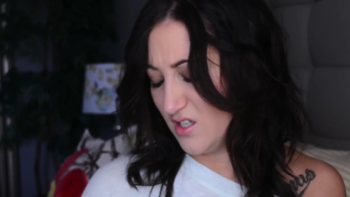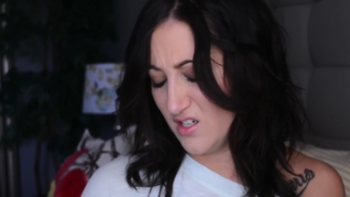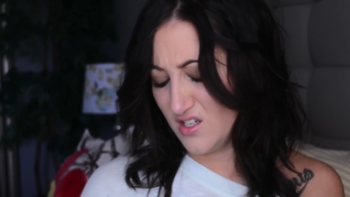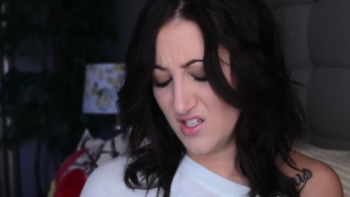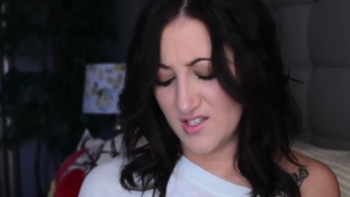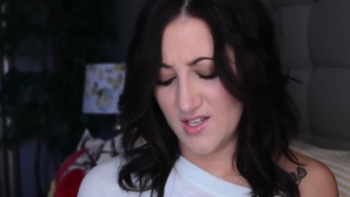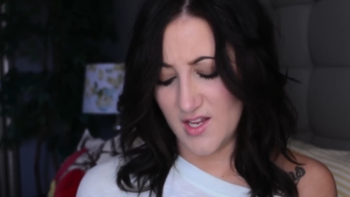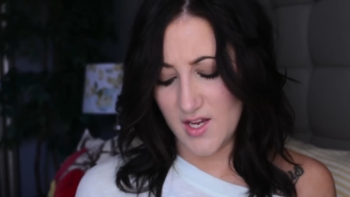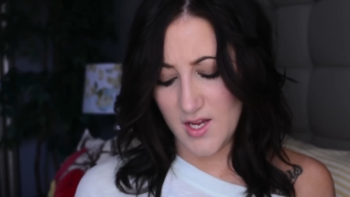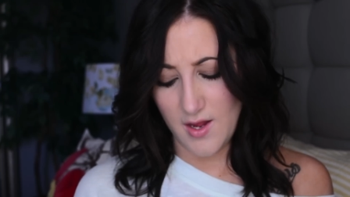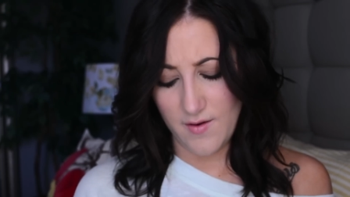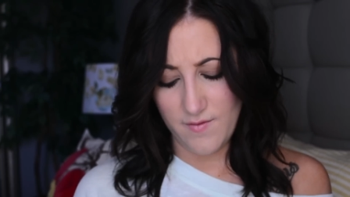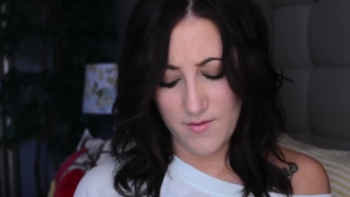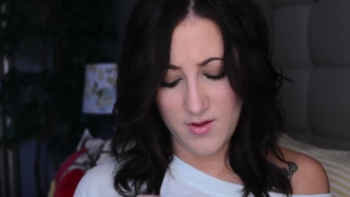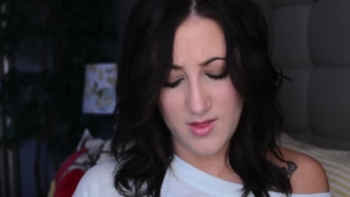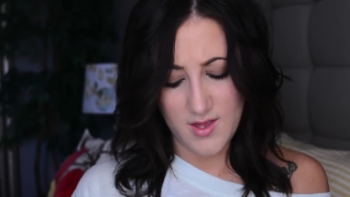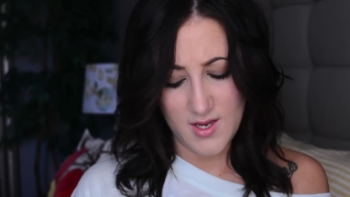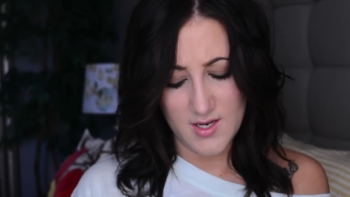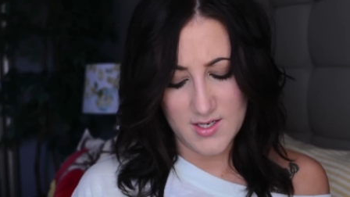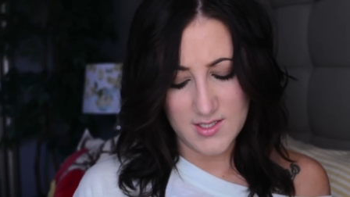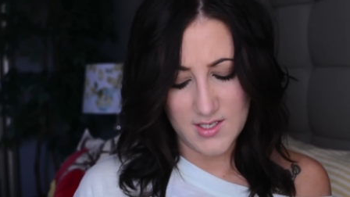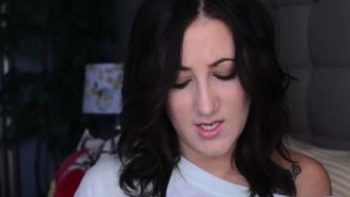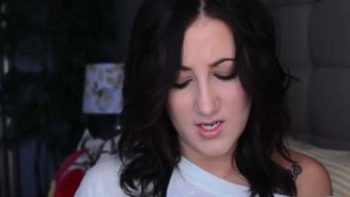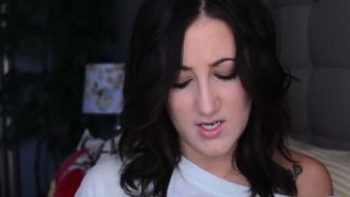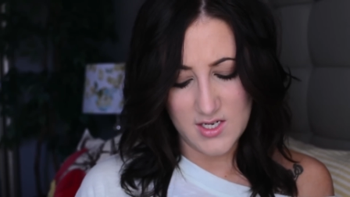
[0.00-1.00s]
looks like
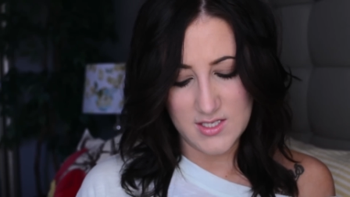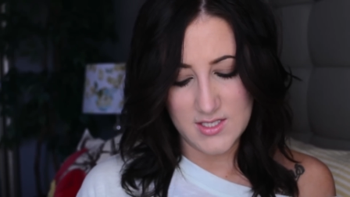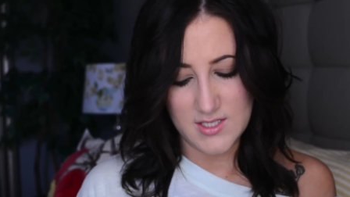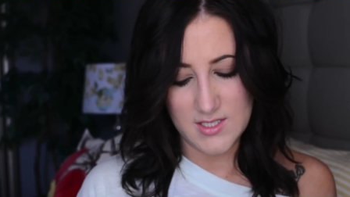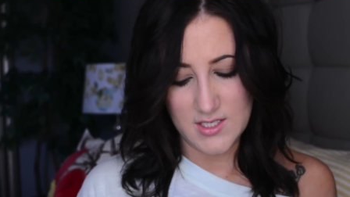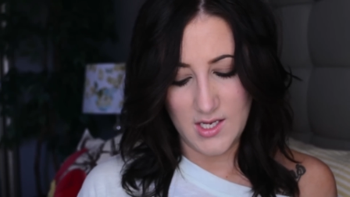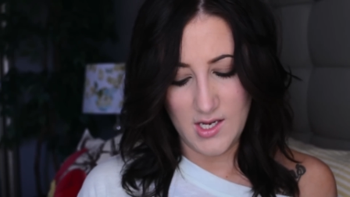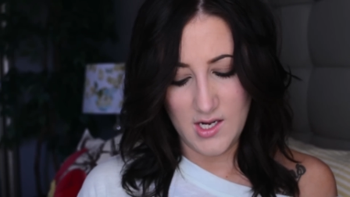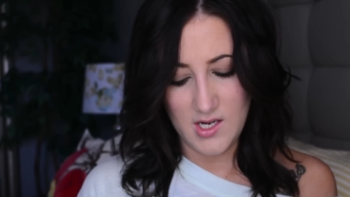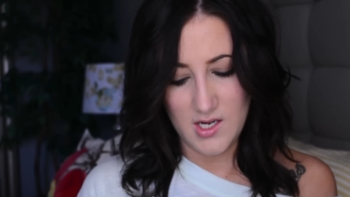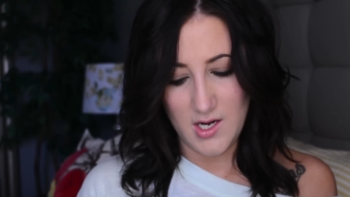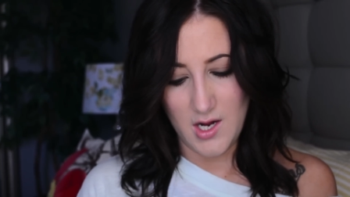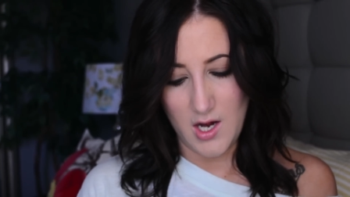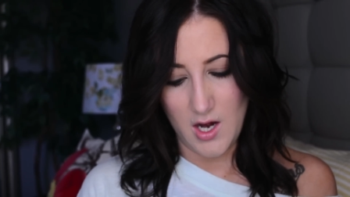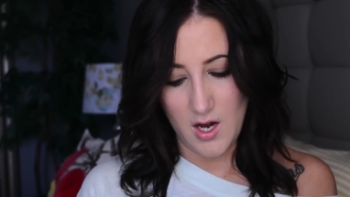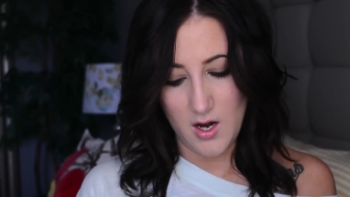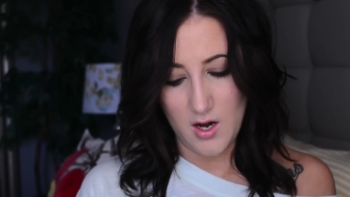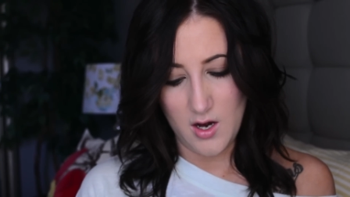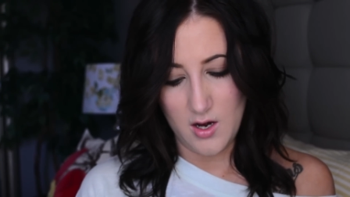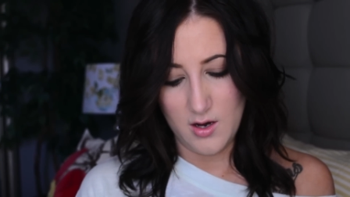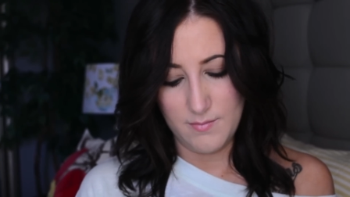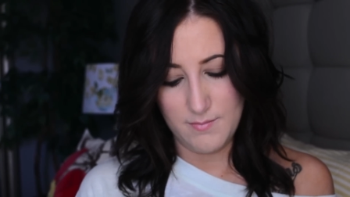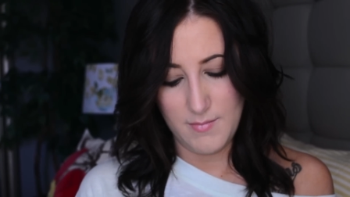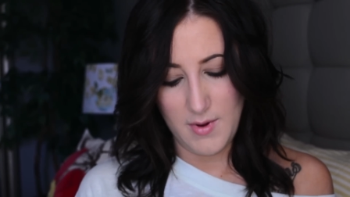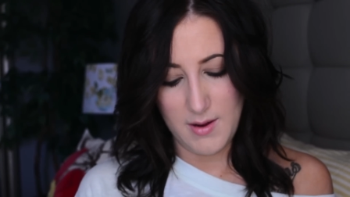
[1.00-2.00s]
everything's kind of
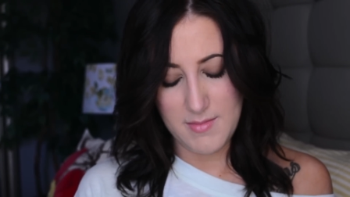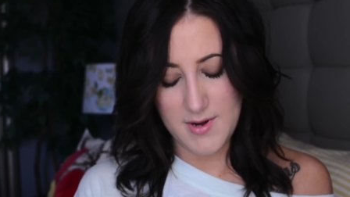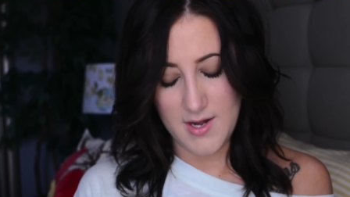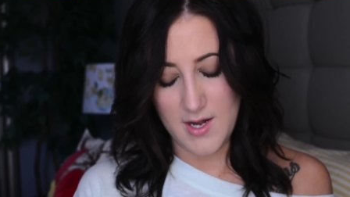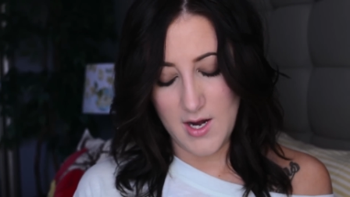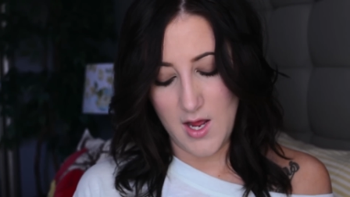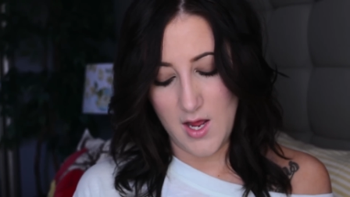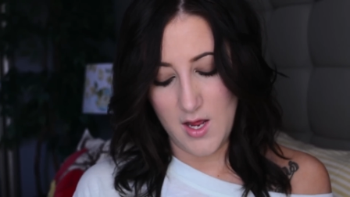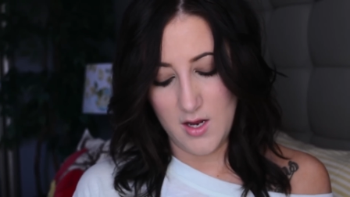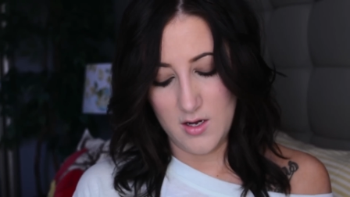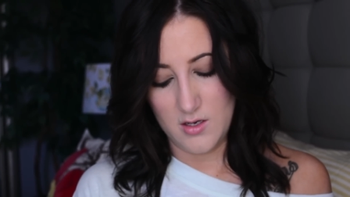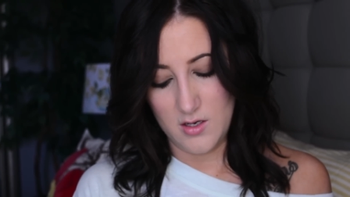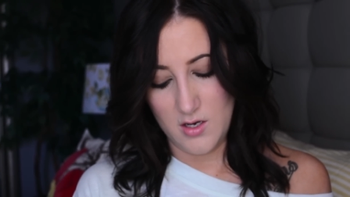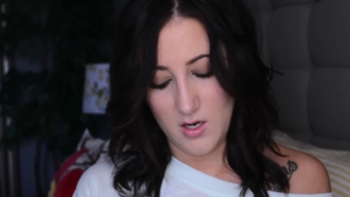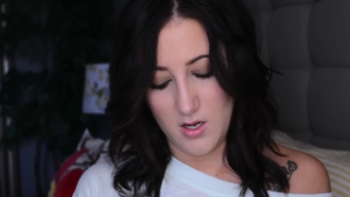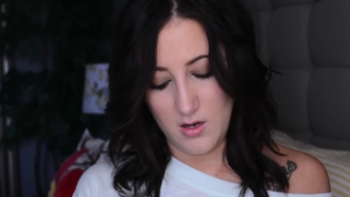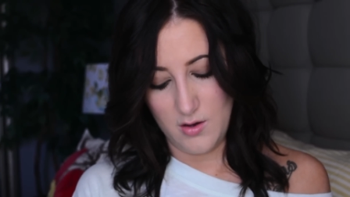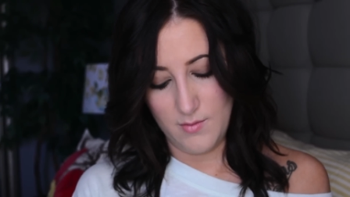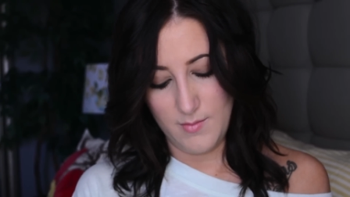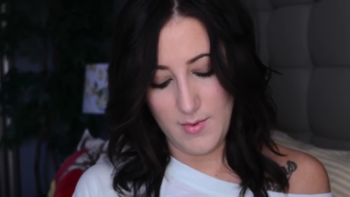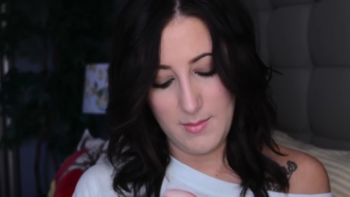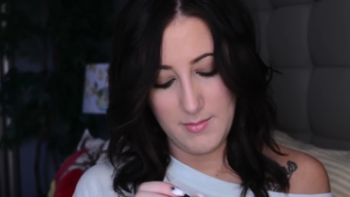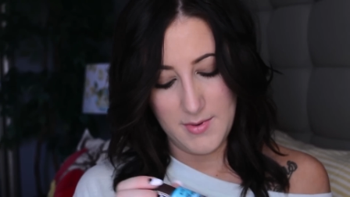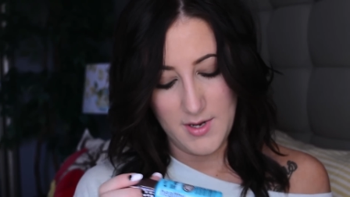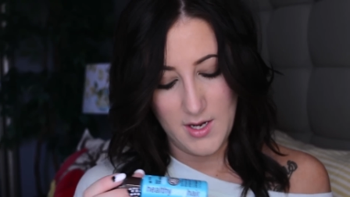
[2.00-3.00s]
skincare. Maybe not.
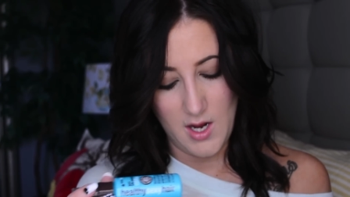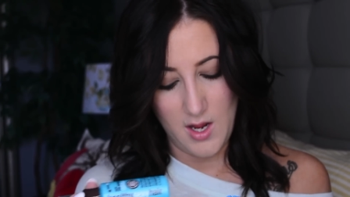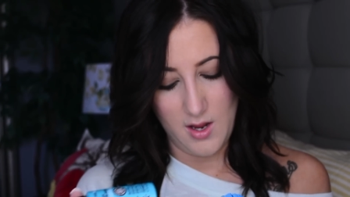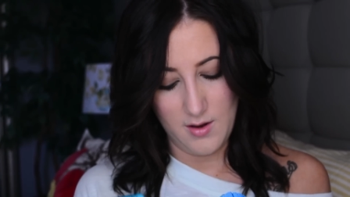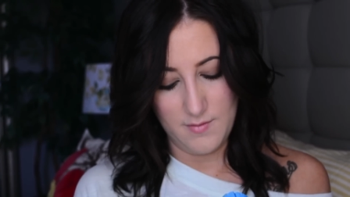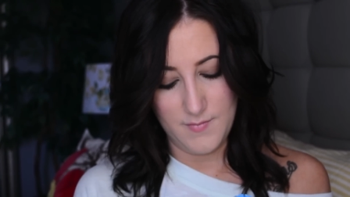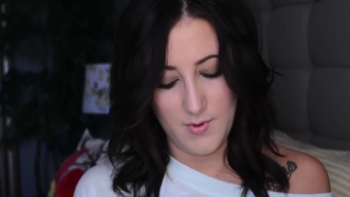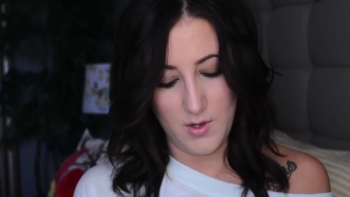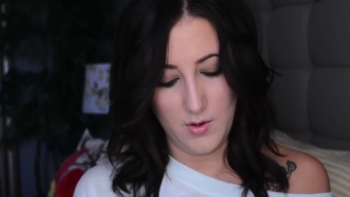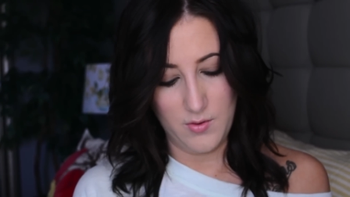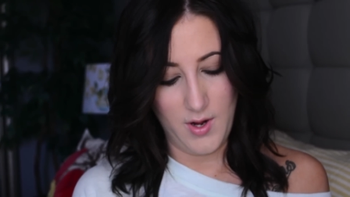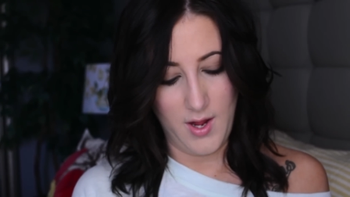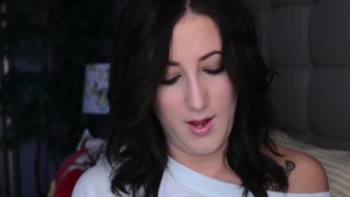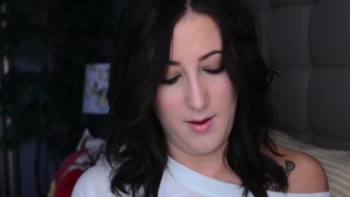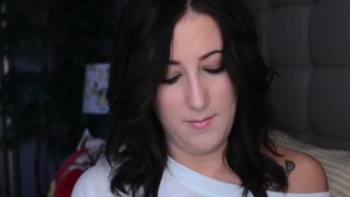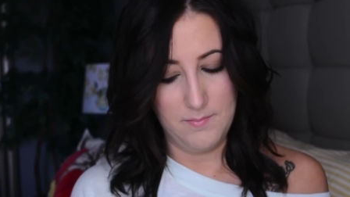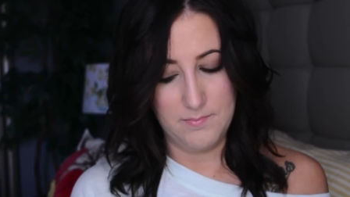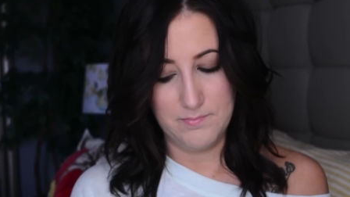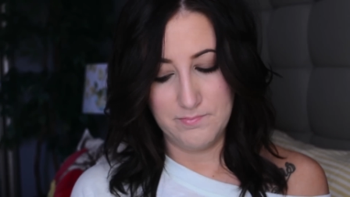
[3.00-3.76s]
No, maybe not. Okay.